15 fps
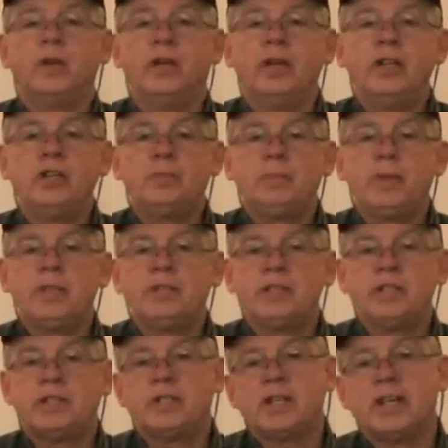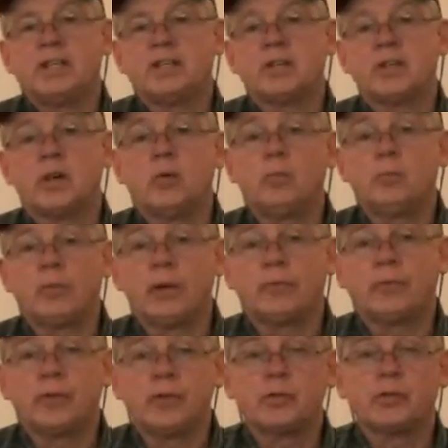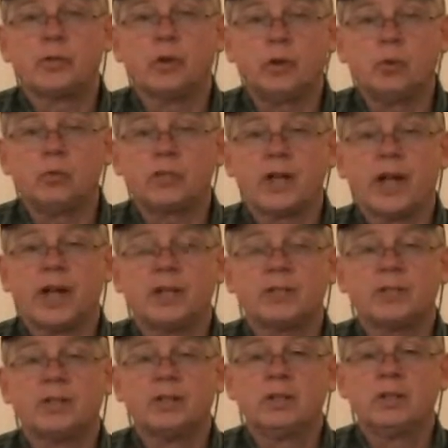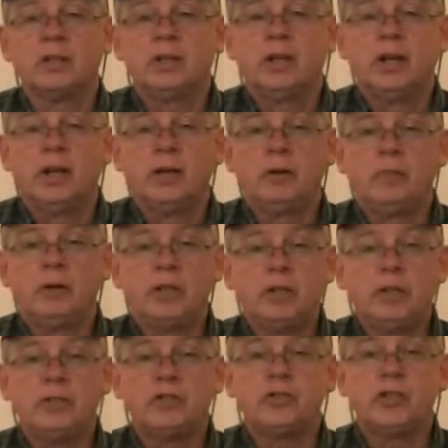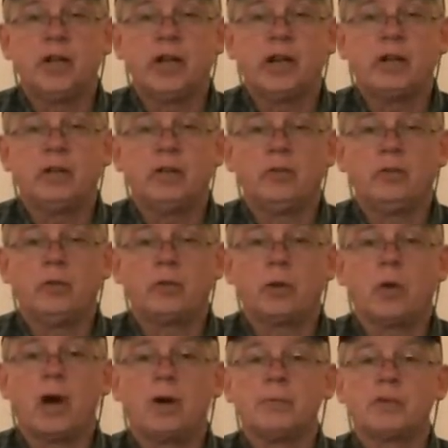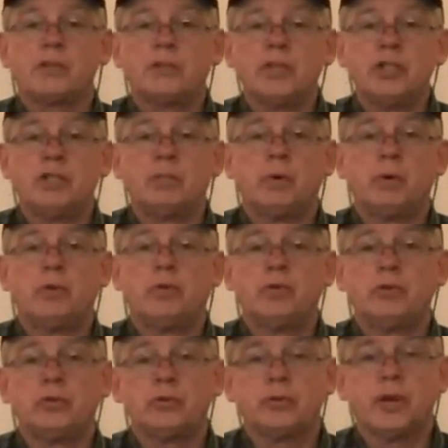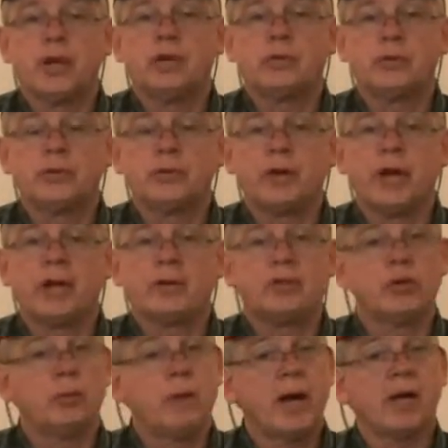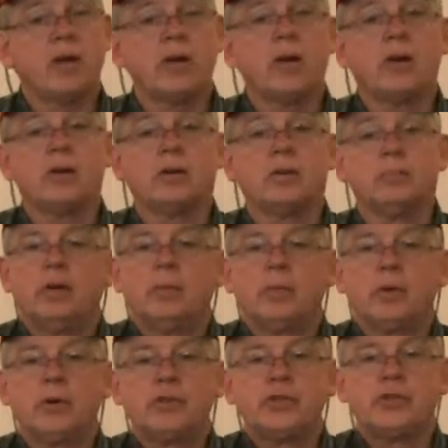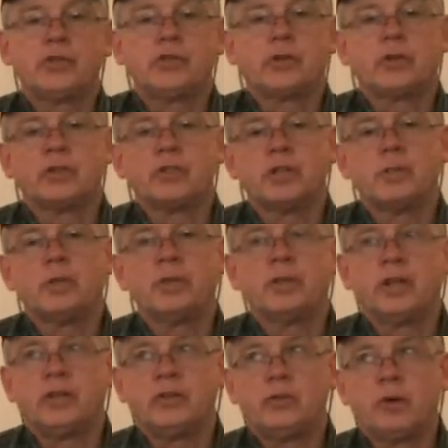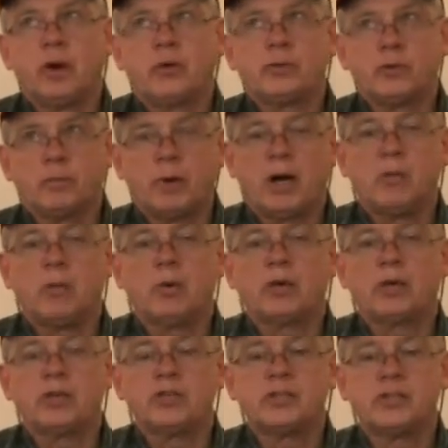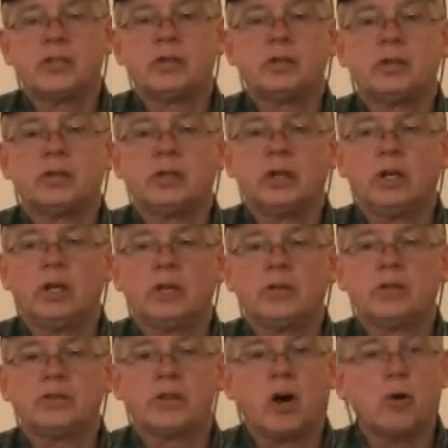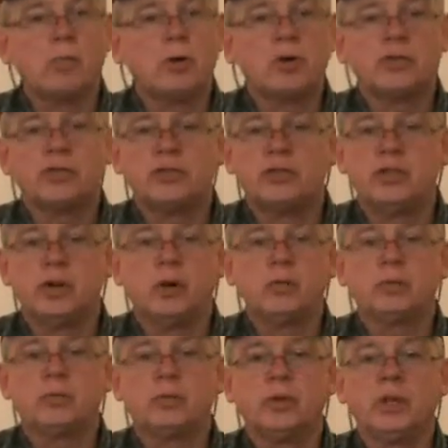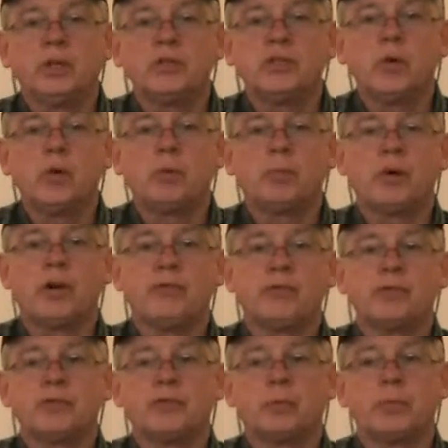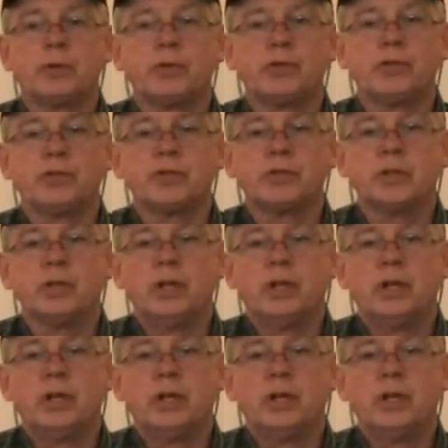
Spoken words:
Each species has its own preferential hole size, and it'd be good to check the requirements for each bird that you're trying to attract to your backyard. Perches are something that you also might want to consider. Songbirds don't really show a preference for perches.